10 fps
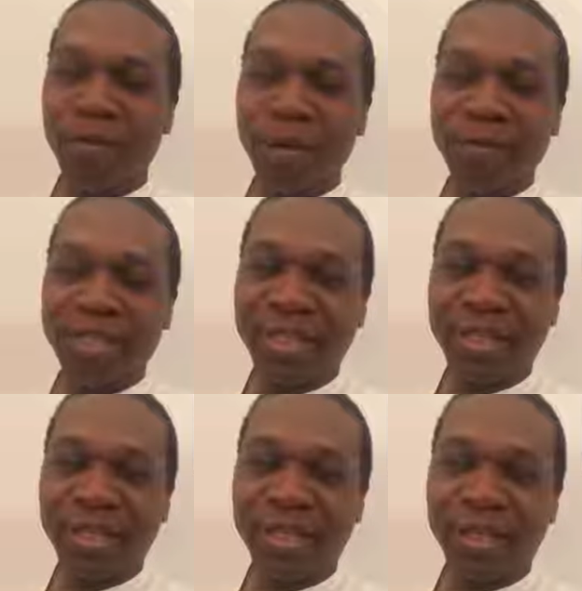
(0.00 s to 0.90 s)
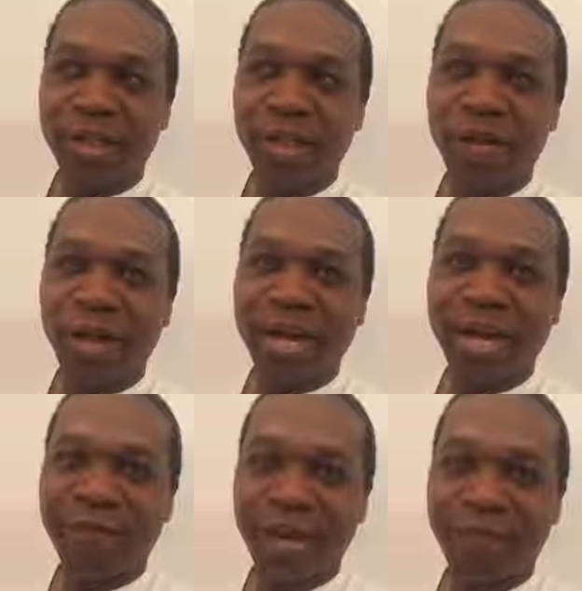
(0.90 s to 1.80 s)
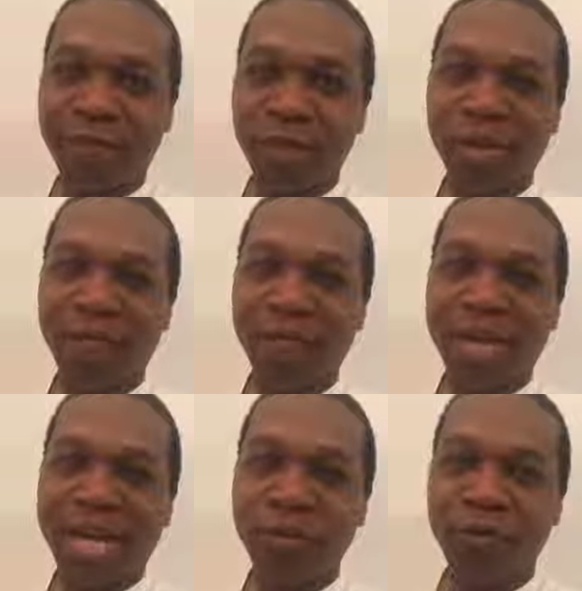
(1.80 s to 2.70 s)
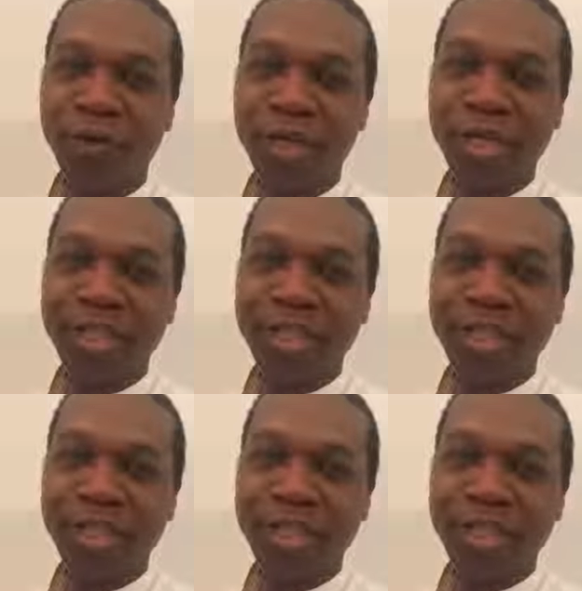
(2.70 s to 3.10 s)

Well, basically, you're going to have money for buy a new furnace,